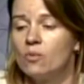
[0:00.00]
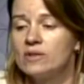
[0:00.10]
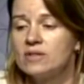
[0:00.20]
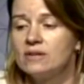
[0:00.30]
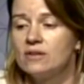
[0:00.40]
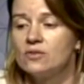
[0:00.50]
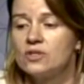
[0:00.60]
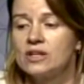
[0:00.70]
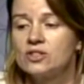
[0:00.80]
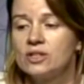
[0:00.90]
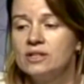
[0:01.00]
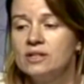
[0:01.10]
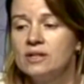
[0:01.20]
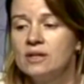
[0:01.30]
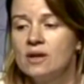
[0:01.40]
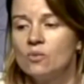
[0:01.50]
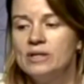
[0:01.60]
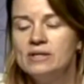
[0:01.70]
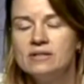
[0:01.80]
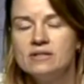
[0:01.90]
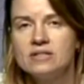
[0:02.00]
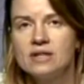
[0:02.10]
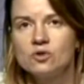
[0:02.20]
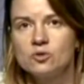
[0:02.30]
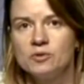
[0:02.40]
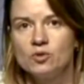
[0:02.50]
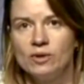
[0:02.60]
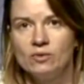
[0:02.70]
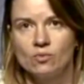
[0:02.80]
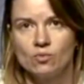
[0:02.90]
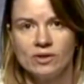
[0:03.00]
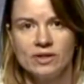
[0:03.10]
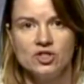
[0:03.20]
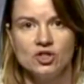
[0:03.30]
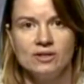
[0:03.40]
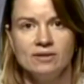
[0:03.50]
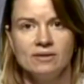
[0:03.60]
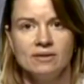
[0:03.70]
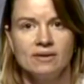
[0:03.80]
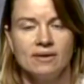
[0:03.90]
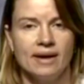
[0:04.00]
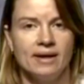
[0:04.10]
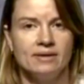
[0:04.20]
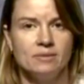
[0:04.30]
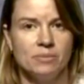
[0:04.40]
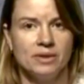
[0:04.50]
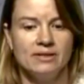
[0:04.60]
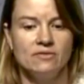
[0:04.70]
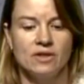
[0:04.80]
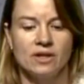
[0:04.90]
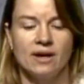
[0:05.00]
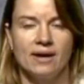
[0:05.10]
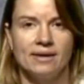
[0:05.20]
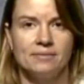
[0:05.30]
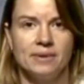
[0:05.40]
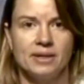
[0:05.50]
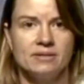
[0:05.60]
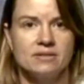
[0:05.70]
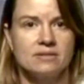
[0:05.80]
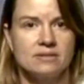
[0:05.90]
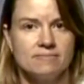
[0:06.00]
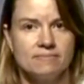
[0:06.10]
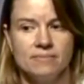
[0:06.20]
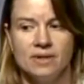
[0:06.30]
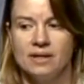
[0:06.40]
want to say that we need to distinguish between religion and belief in a God, because